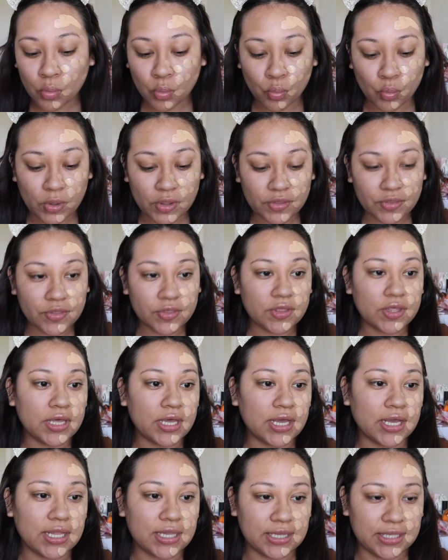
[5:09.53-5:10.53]
with
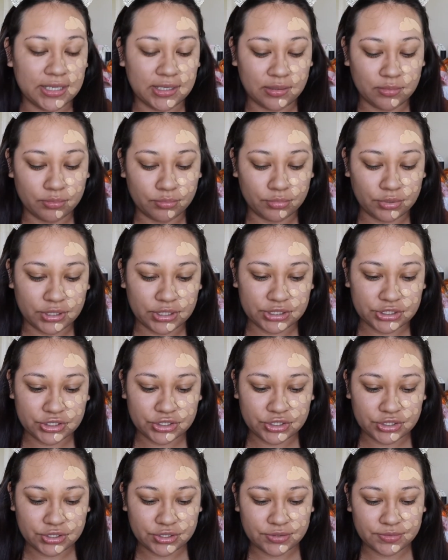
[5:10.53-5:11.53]
a clean
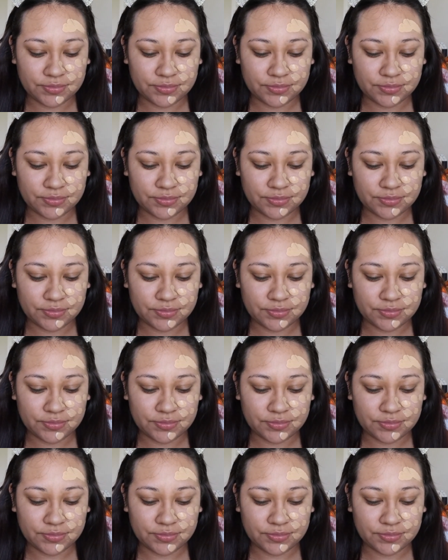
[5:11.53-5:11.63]
brush.